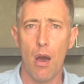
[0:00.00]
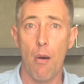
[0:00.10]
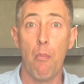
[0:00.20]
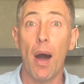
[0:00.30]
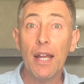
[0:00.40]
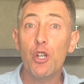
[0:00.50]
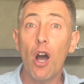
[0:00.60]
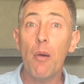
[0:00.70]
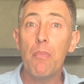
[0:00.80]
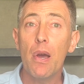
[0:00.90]
My
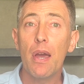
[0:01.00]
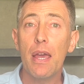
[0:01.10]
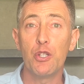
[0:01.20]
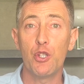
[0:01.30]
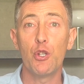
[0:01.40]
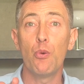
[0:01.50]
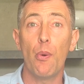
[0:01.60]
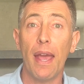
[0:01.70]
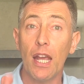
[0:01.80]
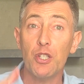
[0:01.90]
job is to
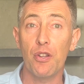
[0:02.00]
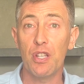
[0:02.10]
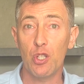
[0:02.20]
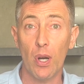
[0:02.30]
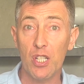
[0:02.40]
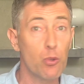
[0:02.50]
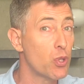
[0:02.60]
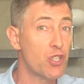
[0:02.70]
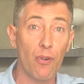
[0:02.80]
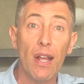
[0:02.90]
answer these questions,
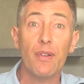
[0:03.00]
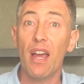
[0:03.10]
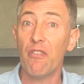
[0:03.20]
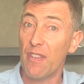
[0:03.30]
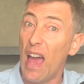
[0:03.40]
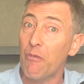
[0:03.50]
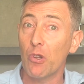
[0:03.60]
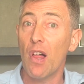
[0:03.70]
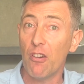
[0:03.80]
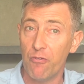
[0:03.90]
which frankly, I have a
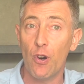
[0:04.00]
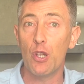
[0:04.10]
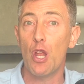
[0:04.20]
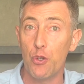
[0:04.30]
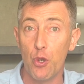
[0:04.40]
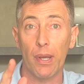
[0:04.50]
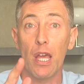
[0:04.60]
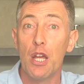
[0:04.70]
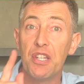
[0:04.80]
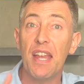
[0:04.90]
lot of fun doing.
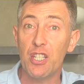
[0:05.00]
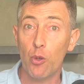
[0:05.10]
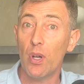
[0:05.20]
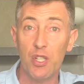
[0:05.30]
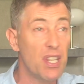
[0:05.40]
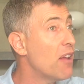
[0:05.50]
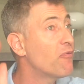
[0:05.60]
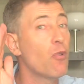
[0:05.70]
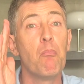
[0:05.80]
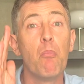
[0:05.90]
Today's question came
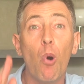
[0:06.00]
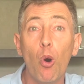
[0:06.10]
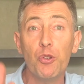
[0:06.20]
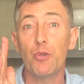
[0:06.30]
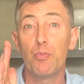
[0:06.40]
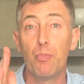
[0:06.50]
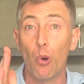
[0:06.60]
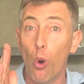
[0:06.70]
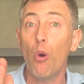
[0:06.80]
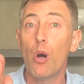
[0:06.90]
from
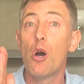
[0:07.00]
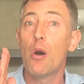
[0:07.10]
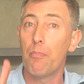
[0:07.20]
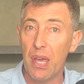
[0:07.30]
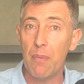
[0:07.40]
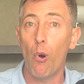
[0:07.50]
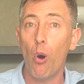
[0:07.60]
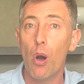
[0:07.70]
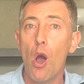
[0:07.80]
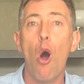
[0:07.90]
multiple
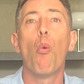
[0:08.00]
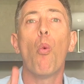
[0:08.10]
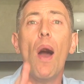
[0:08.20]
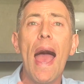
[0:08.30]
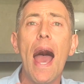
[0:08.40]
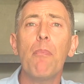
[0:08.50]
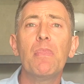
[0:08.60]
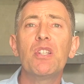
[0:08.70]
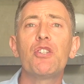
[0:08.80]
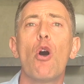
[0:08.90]
people. What
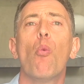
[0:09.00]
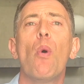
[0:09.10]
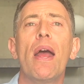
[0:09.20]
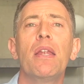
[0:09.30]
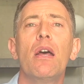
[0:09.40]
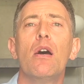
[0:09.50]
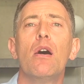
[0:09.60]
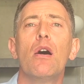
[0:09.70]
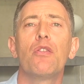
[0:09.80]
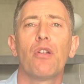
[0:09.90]
happens when
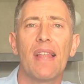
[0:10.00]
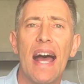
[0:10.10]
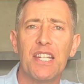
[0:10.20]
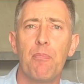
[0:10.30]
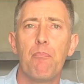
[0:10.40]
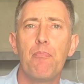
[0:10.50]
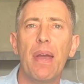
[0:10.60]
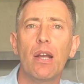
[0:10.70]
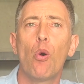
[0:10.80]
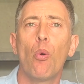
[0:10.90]
the last
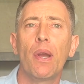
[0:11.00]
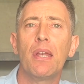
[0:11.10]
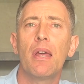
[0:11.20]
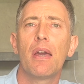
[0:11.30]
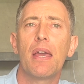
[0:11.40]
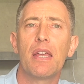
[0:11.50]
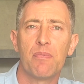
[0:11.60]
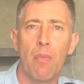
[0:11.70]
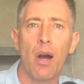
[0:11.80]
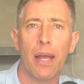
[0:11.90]
Bitcoin is
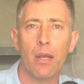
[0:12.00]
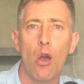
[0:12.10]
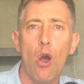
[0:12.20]
mined?